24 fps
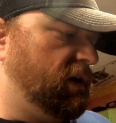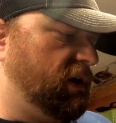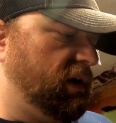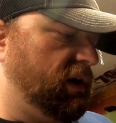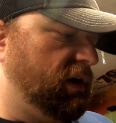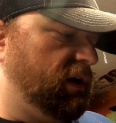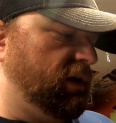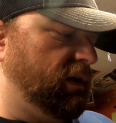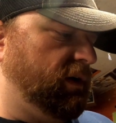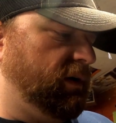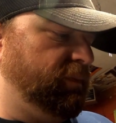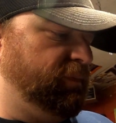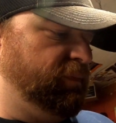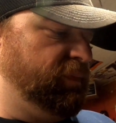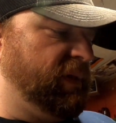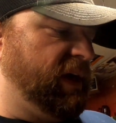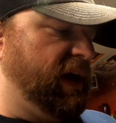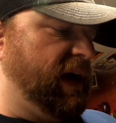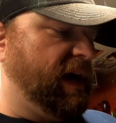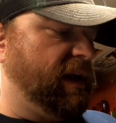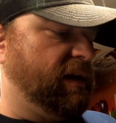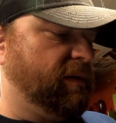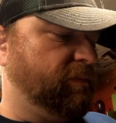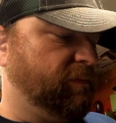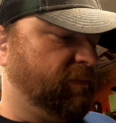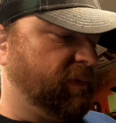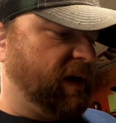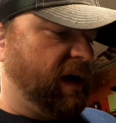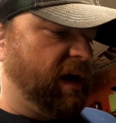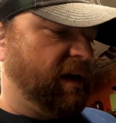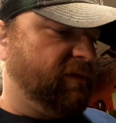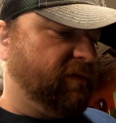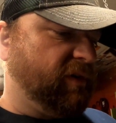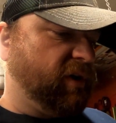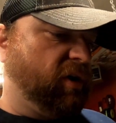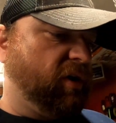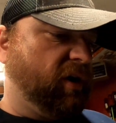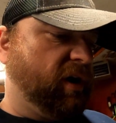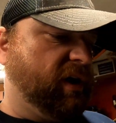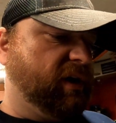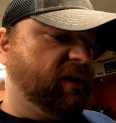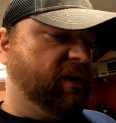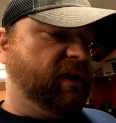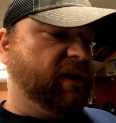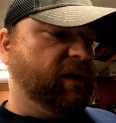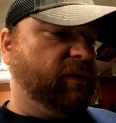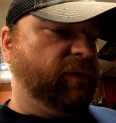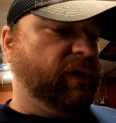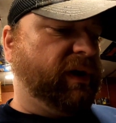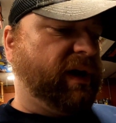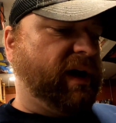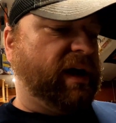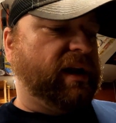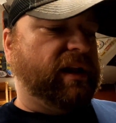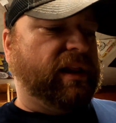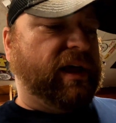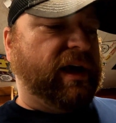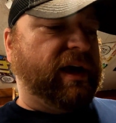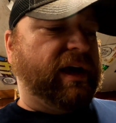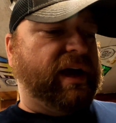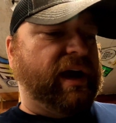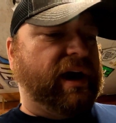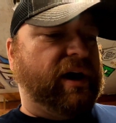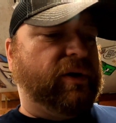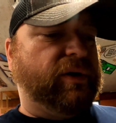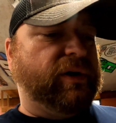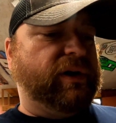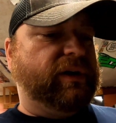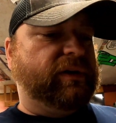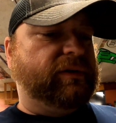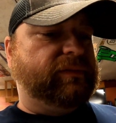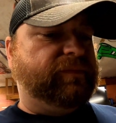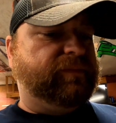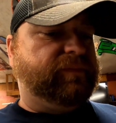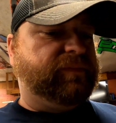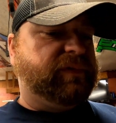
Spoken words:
Adam kind of agreed that we kind of like how it